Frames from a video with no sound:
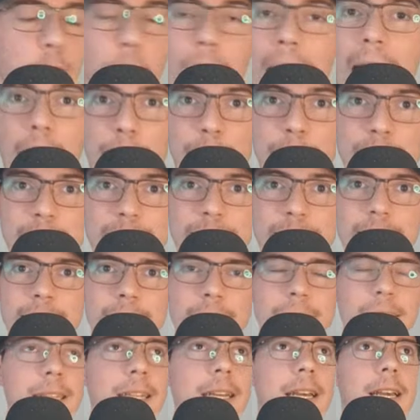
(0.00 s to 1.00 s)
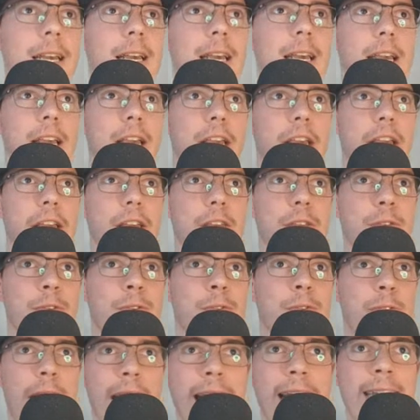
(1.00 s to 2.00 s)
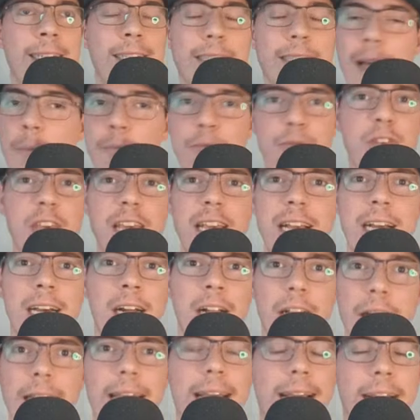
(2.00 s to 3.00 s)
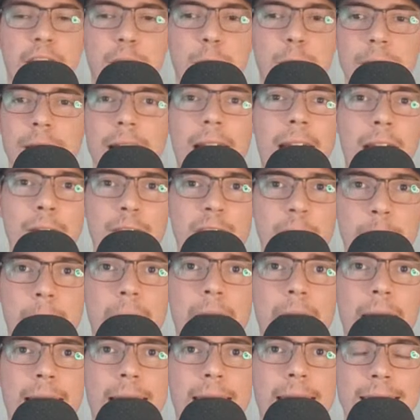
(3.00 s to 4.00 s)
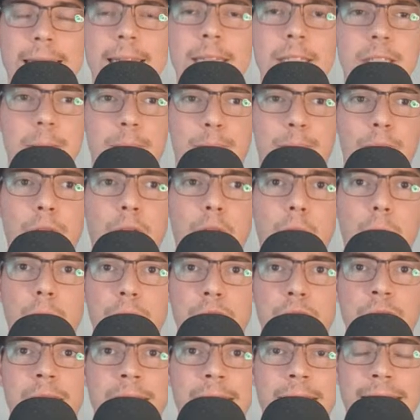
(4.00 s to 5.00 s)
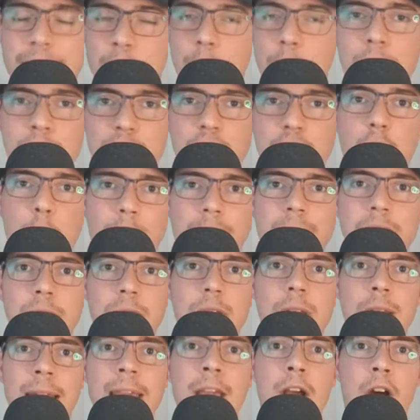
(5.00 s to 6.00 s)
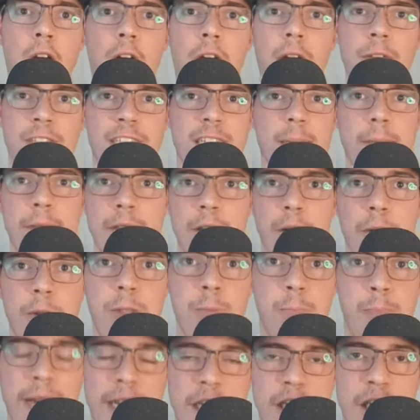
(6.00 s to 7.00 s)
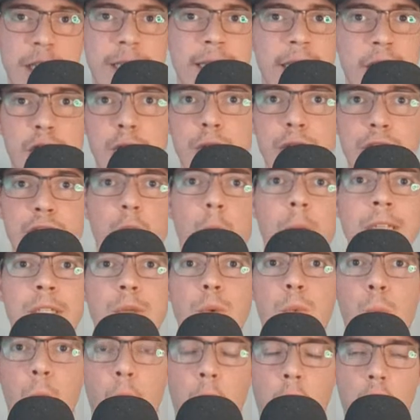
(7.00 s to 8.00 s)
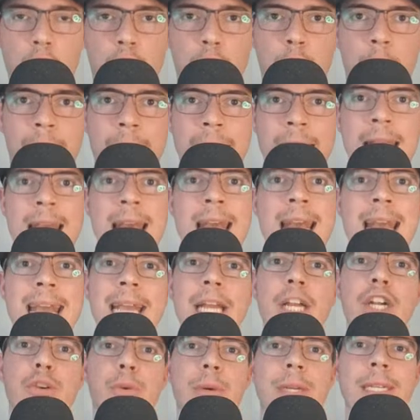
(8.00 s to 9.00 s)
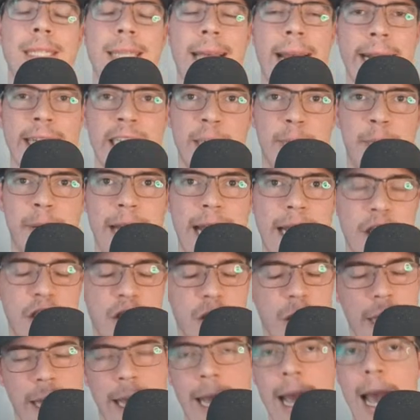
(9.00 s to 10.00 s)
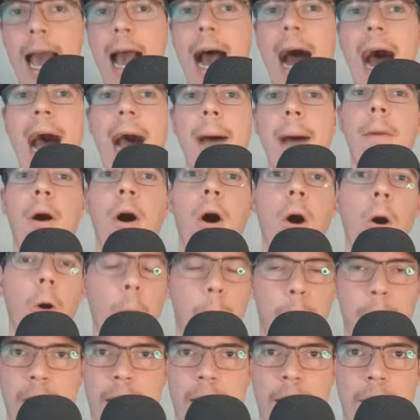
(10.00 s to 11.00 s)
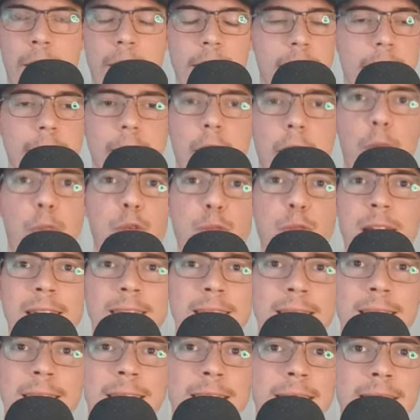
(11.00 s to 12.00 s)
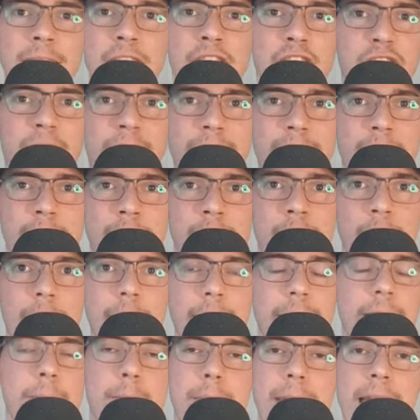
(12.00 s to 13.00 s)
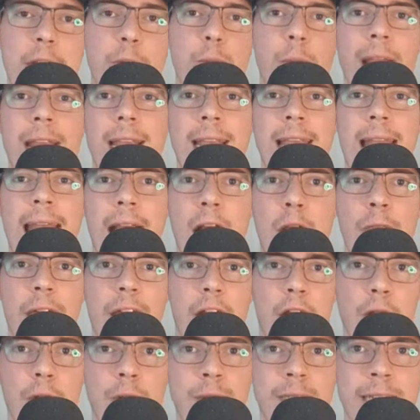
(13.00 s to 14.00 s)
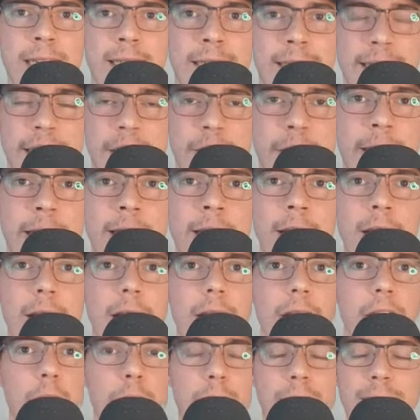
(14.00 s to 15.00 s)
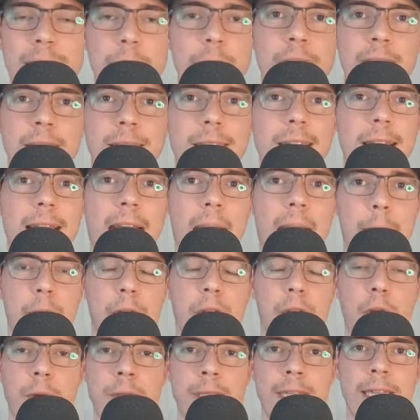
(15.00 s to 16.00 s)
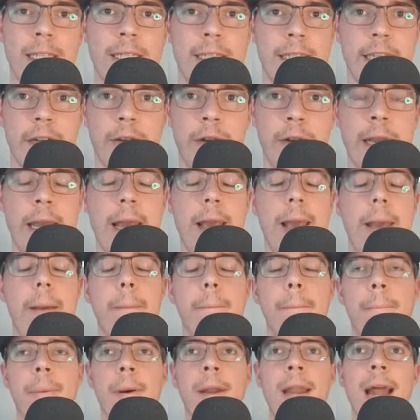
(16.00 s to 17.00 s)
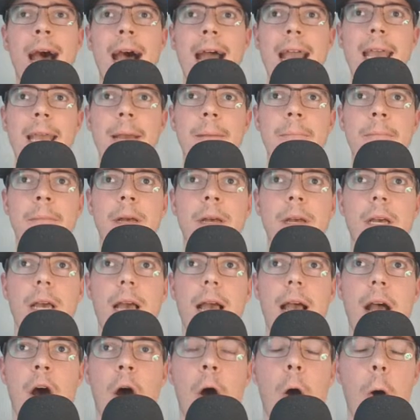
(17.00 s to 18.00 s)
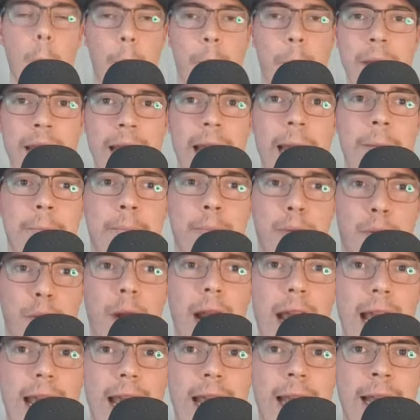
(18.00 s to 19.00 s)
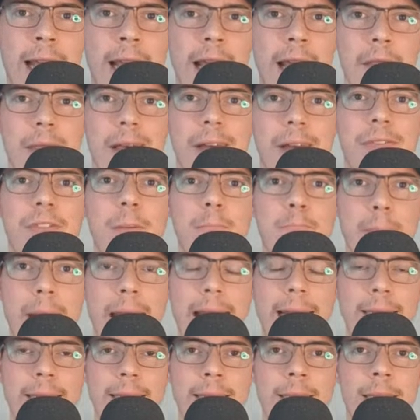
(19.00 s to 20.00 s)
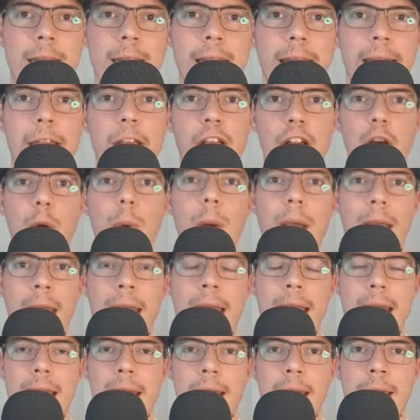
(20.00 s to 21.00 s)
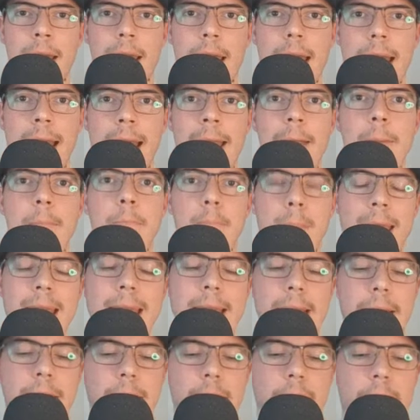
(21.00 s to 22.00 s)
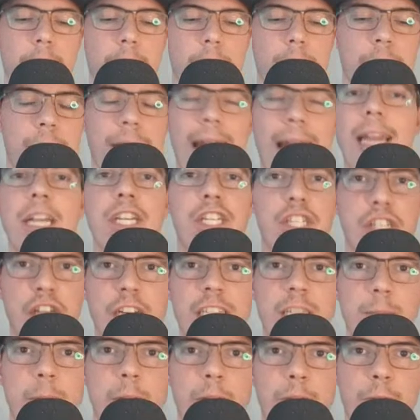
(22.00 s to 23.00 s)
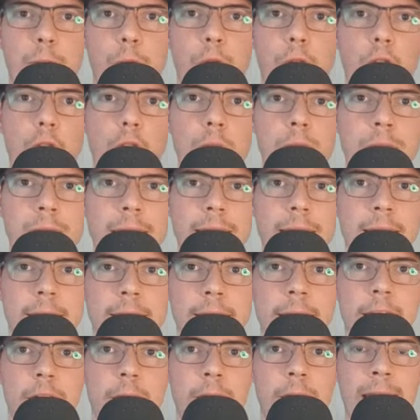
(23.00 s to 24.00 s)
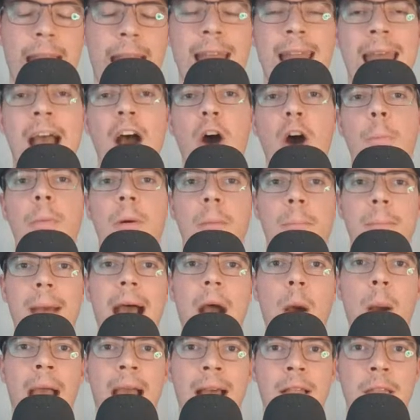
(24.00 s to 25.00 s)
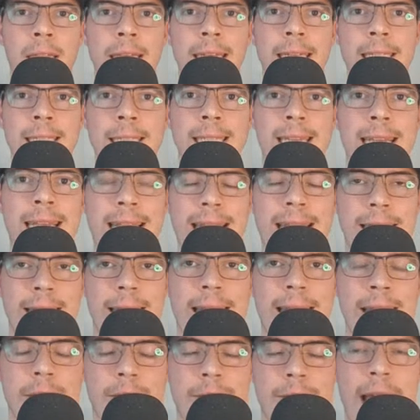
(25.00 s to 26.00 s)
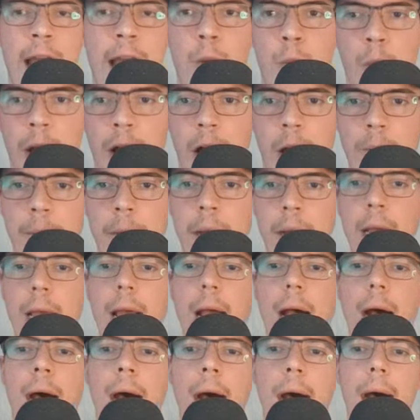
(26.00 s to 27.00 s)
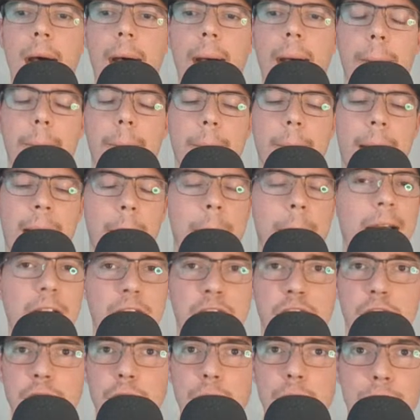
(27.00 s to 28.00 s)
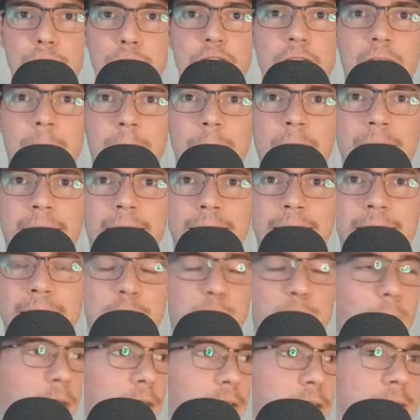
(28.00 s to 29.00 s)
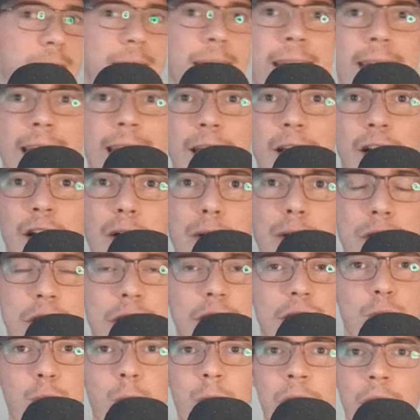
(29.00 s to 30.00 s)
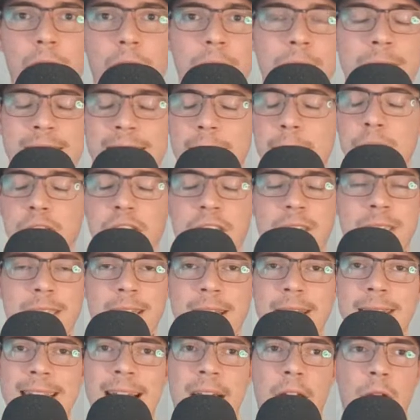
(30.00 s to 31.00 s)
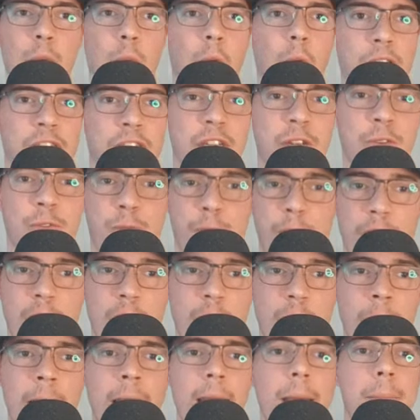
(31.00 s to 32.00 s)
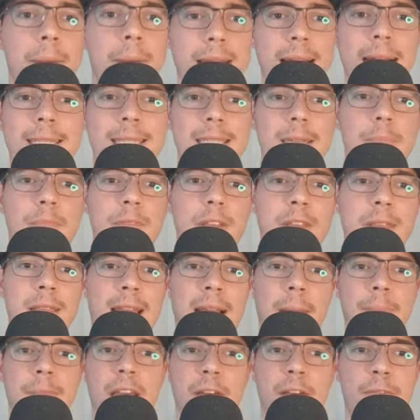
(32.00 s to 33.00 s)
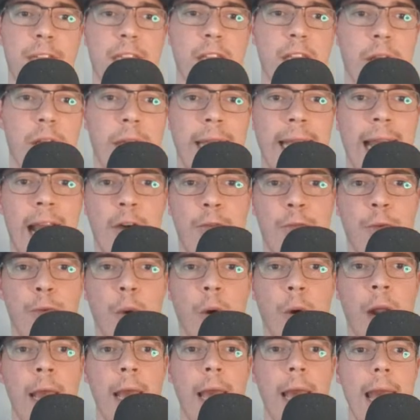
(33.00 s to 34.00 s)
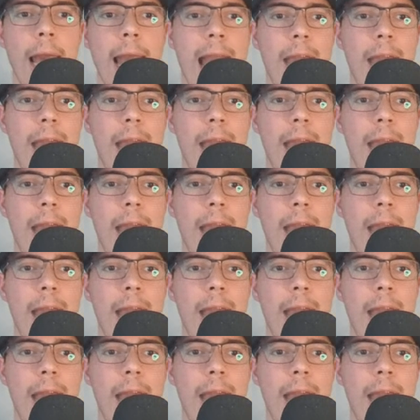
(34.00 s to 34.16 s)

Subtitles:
for half a season, something clicked with Javi Baez and his approach that he was going to lay off some of those pitches, and you saw his walk rate increase exponentially. I'm hoping there's nothing that's going to suggest to me right now that Jose Siri, the same thing's going to happen with Jose Siri, but I am hoping and praying that the Mets can go ahead and make that adjustment for Jose Siri and help him out at least in that realm. I'm not sure whose job that is, whether it's the hitting coaches, whether it's him just sitting down and watching film, but that's something that I'm definitely looking out for.